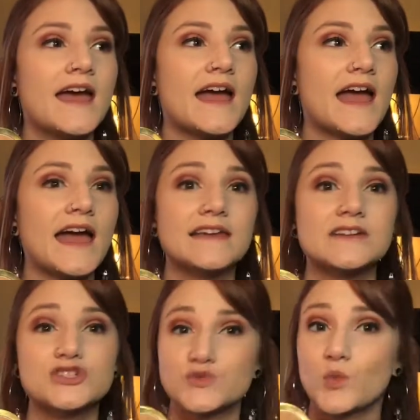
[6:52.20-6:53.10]
and
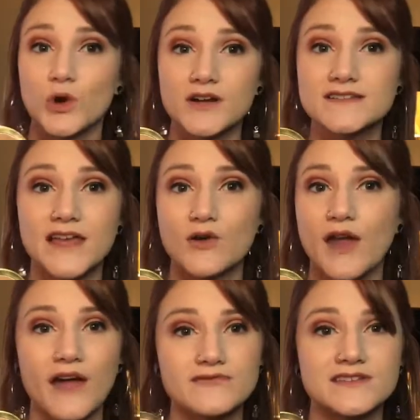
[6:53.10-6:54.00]
it just works. I don't
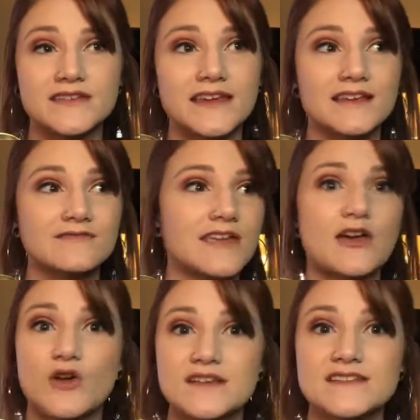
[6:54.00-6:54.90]
have to like get
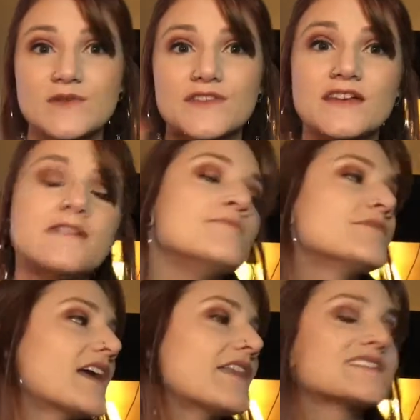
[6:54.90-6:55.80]
crazy with it.
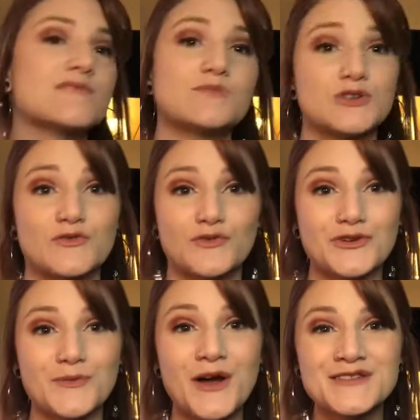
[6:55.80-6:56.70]
And that's what I'm looking for in
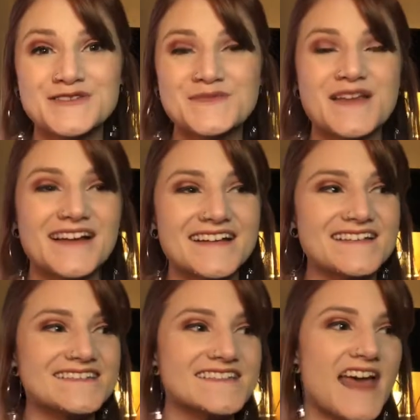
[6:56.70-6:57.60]
a bronzer,
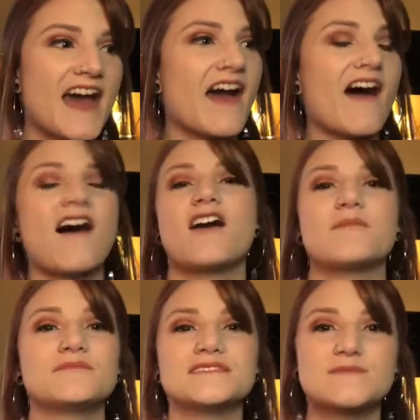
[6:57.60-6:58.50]
because
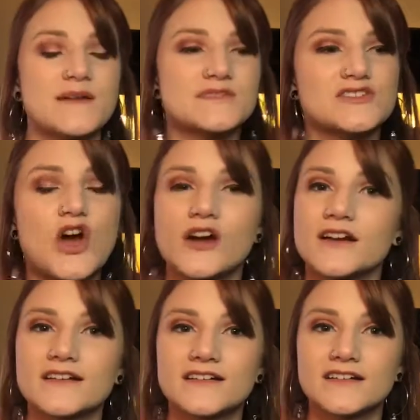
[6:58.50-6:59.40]
sometimes it's
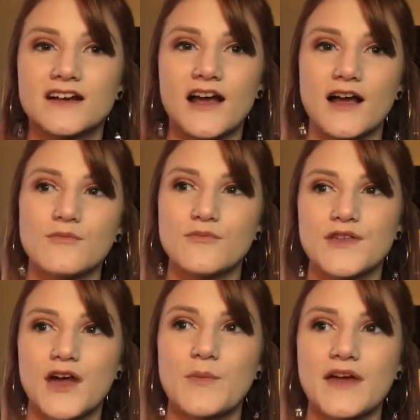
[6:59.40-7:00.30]
hard with
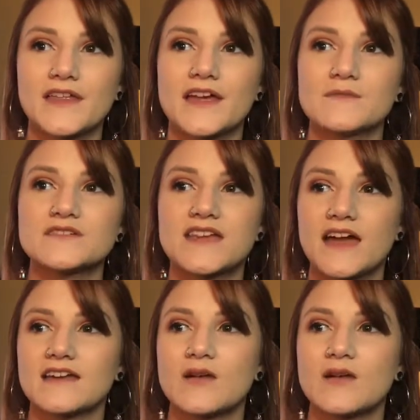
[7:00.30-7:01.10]
how pale I am to get a